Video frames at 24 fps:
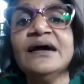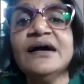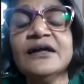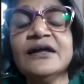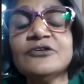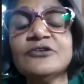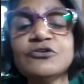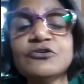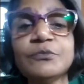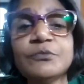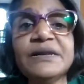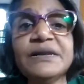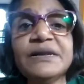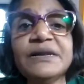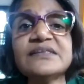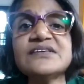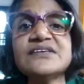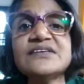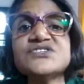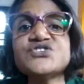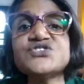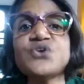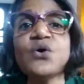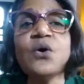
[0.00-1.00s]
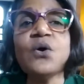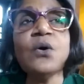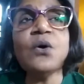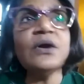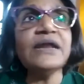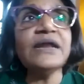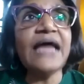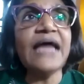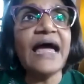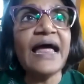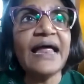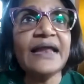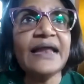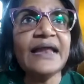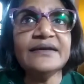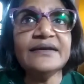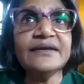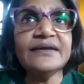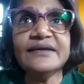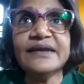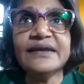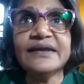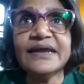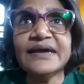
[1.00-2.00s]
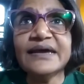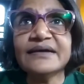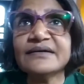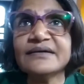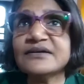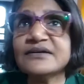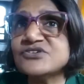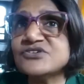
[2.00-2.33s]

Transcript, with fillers: to build this road and uh,